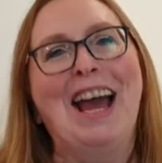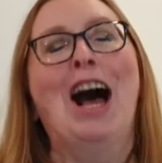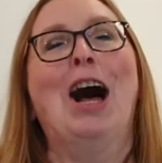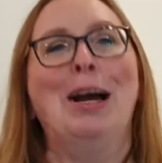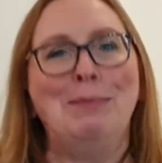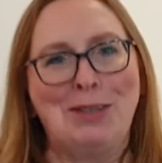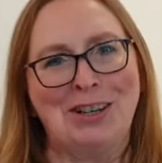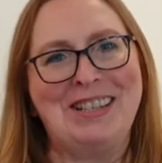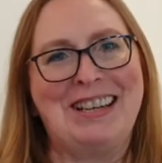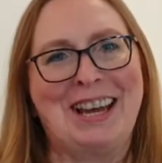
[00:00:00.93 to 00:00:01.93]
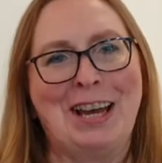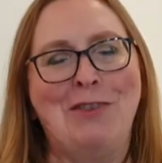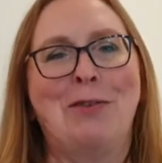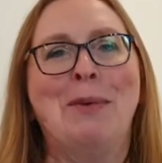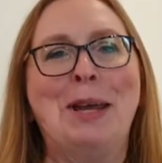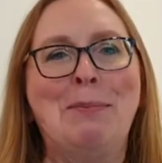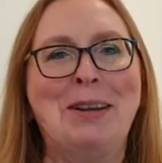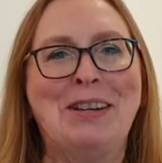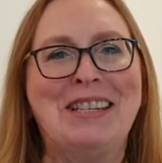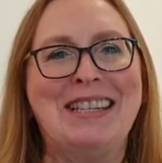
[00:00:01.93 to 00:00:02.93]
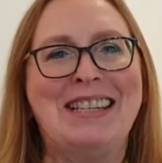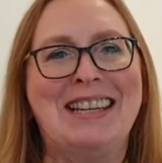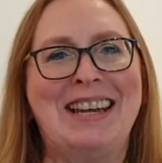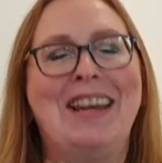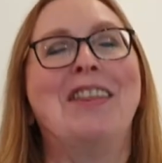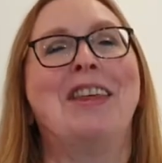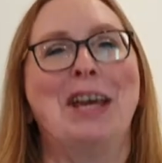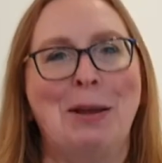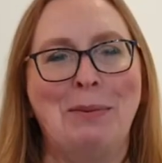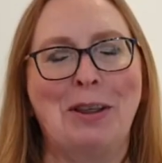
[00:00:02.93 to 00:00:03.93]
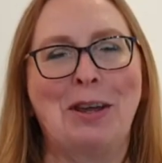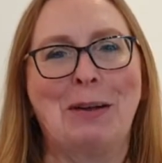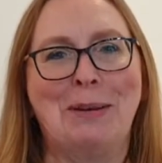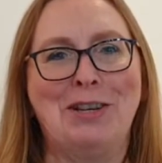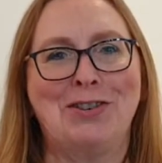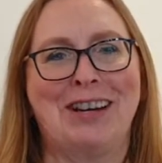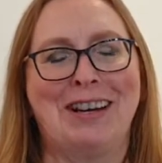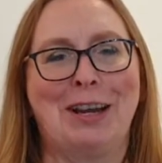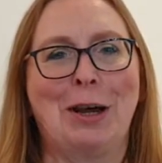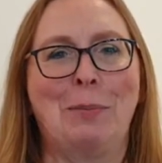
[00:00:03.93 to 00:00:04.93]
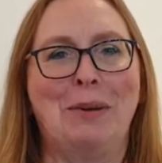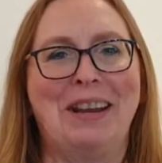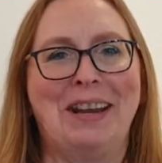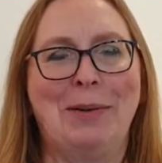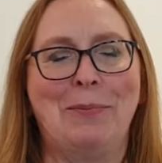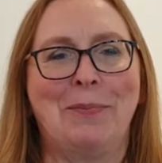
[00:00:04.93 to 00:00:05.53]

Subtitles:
I'm Dr. Kate from HypnoTC, the Hypnotherapy Training Company.